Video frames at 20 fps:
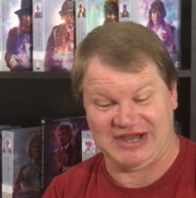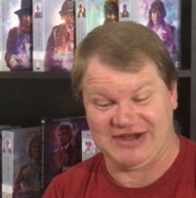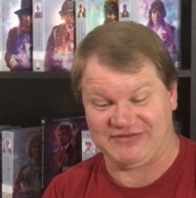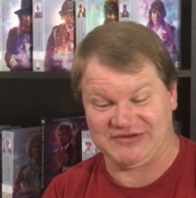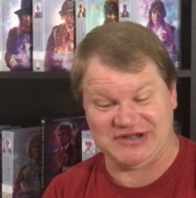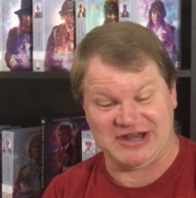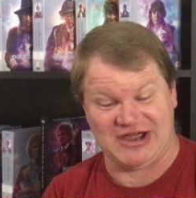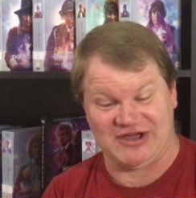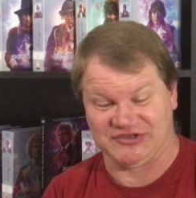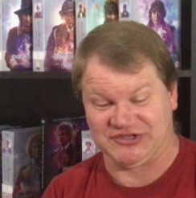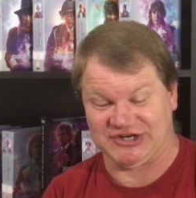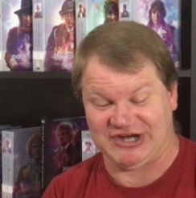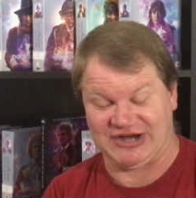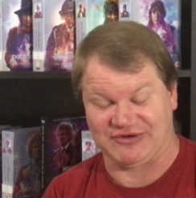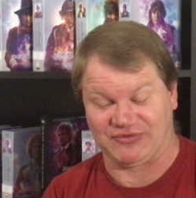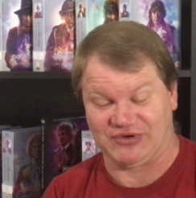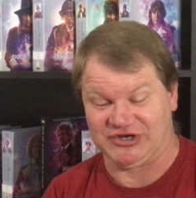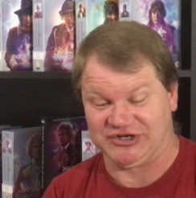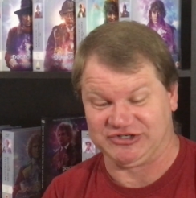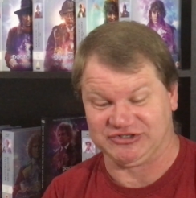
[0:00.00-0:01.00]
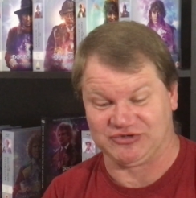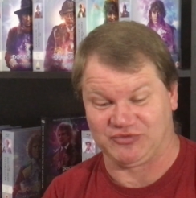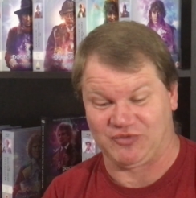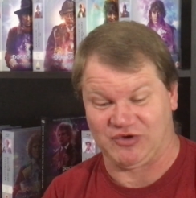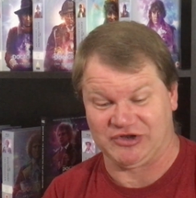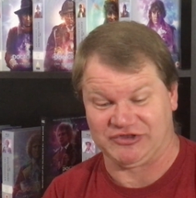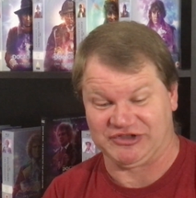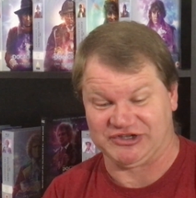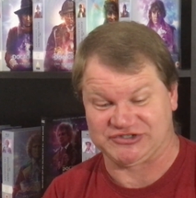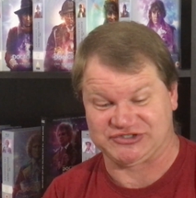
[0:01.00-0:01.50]
every now and then I run into
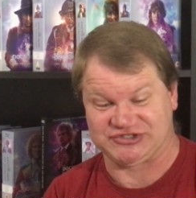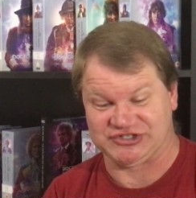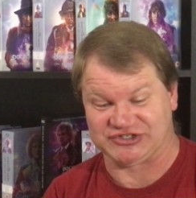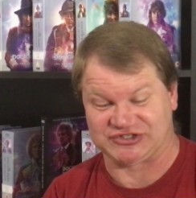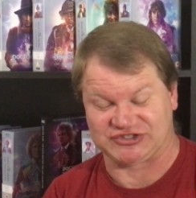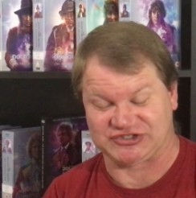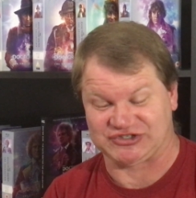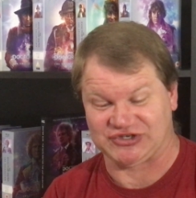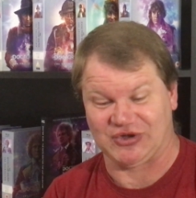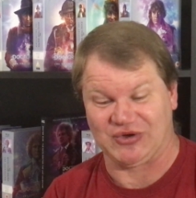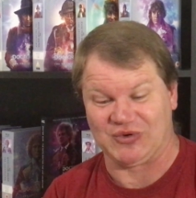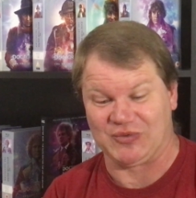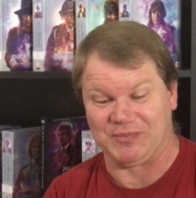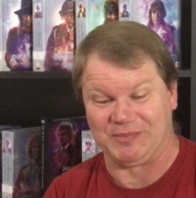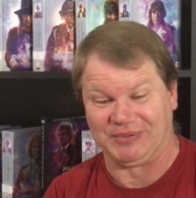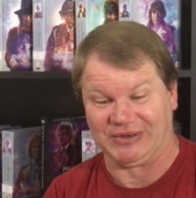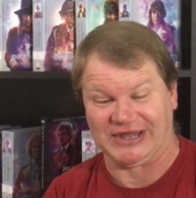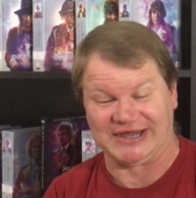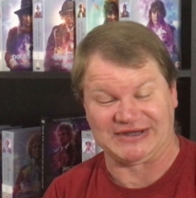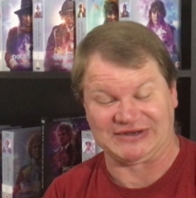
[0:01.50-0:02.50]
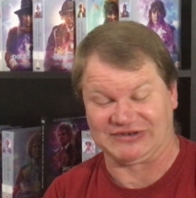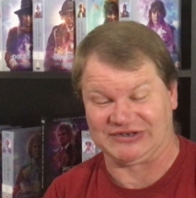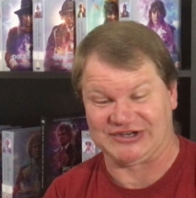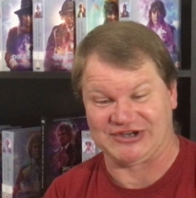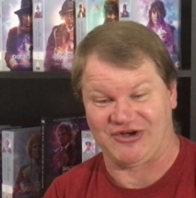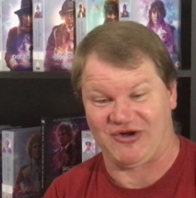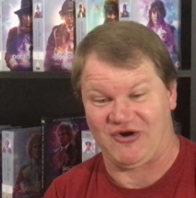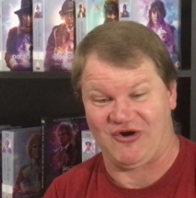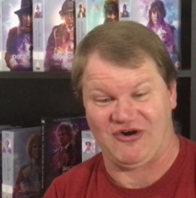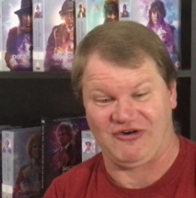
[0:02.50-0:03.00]
one that's just so blatantly
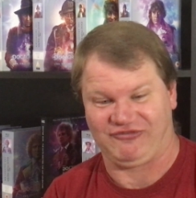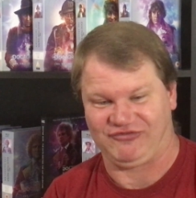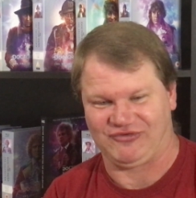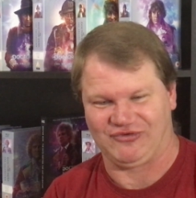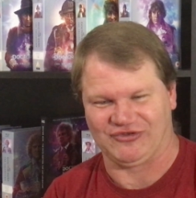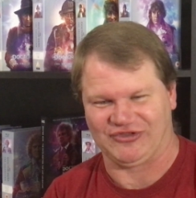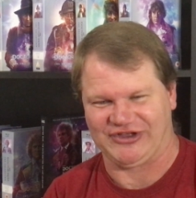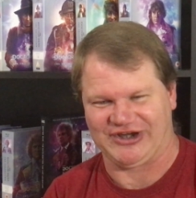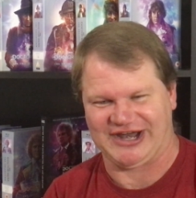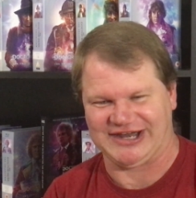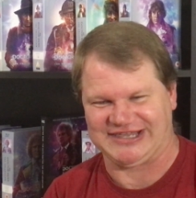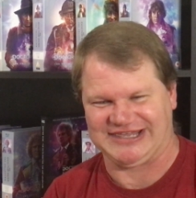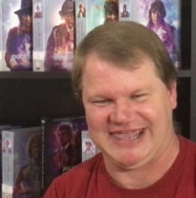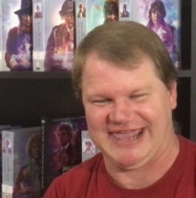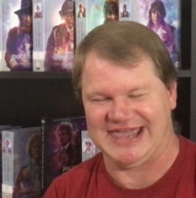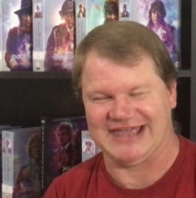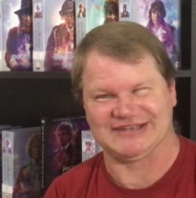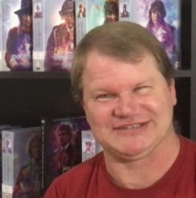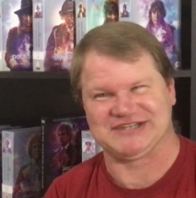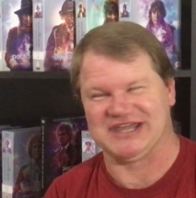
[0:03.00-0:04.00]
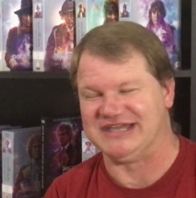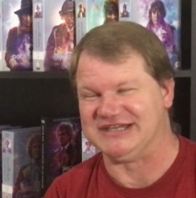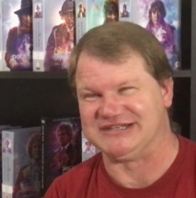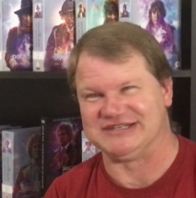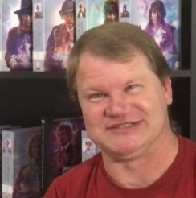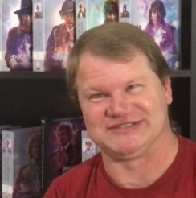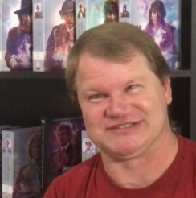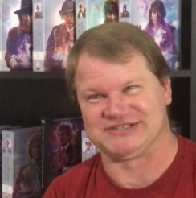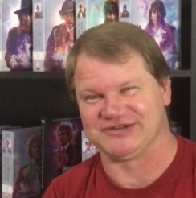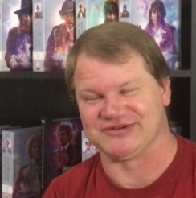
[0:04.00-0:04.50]
awful that I can't take
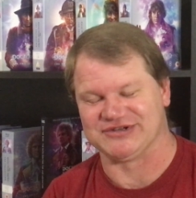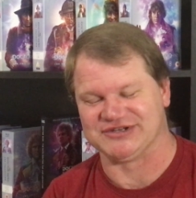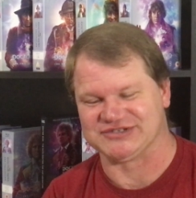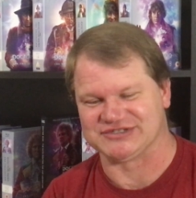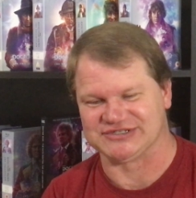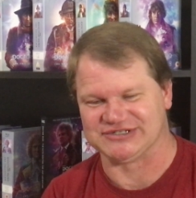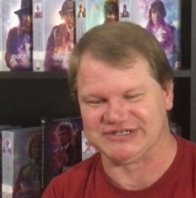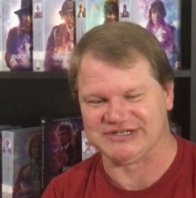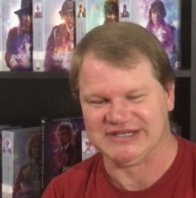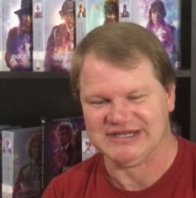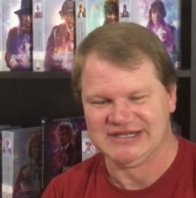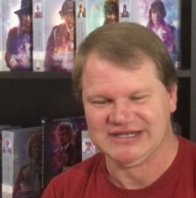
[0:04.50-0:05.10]
it seriously.